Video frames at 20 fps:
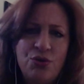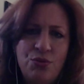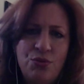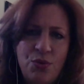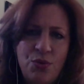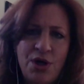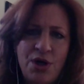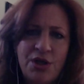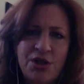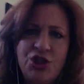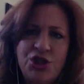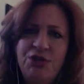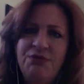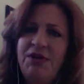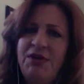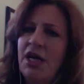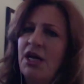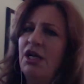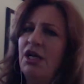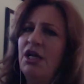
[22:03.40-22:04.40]
works. You've
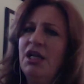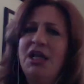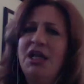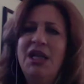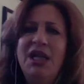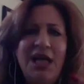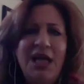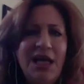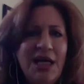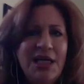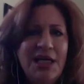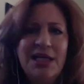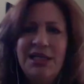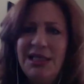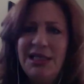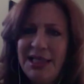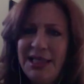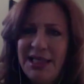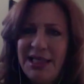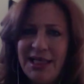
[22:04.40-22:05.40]
got a lot of
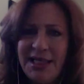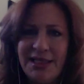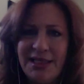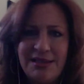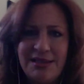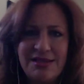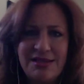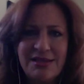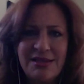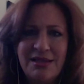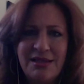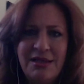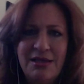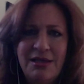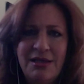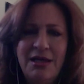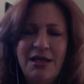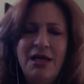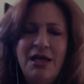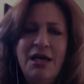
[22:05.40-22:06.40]
leads.
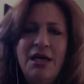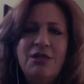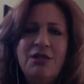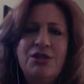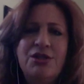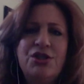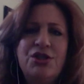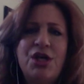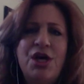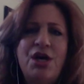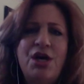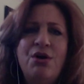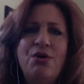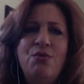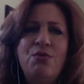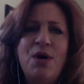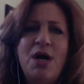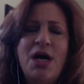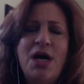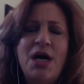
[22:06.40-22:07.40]

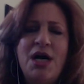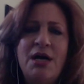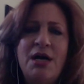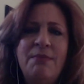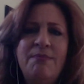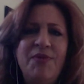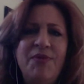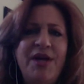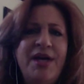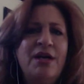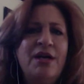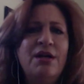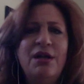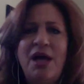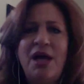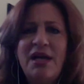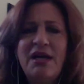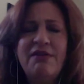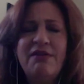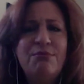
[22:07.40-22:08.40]
So, and a
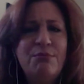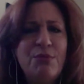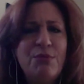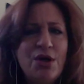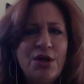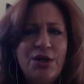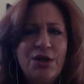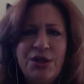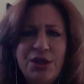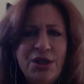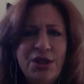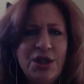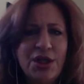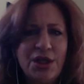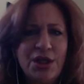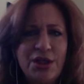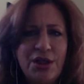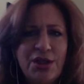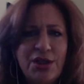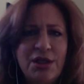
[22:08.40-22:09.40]
lot of them aren't good,
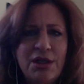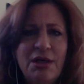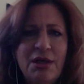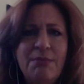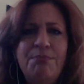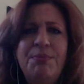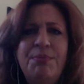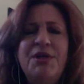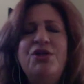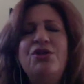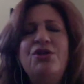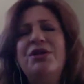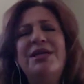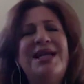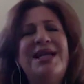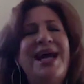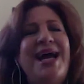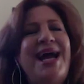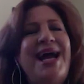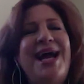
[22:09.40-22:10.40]
but you're going
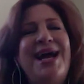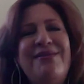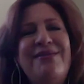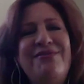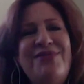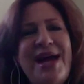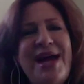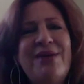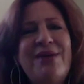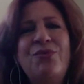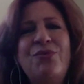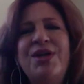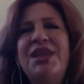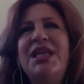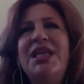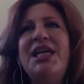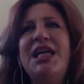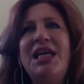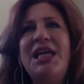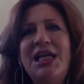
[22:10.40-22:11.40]
to have that with
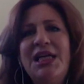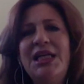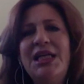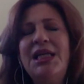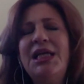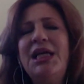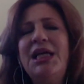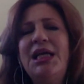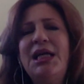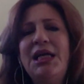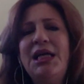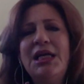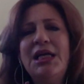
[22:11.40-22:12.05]
any